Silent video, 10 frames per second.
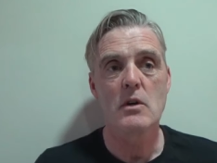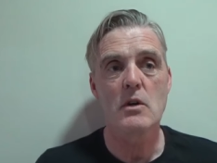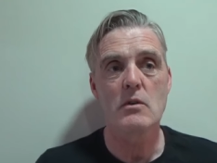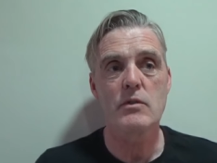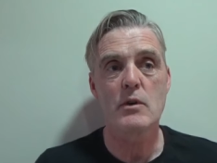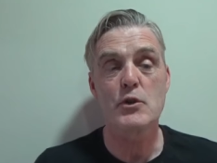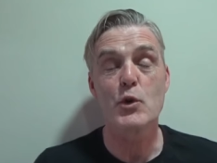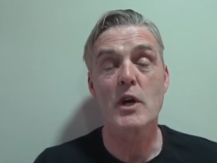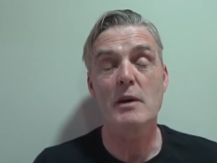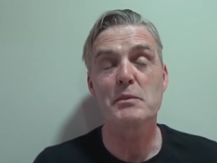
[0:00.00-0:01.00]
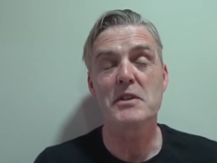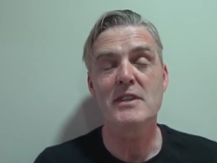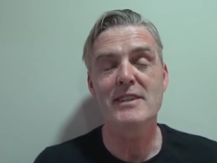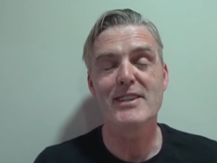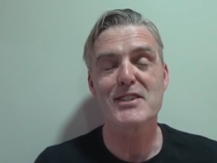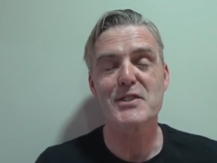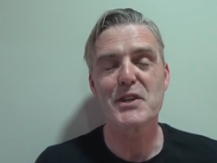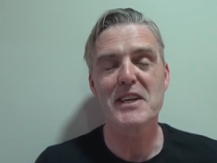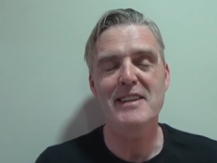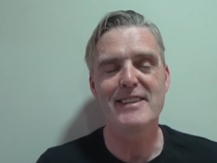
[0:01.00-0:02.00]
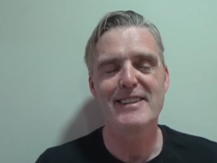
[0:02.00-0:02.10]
of our new captain yesterday,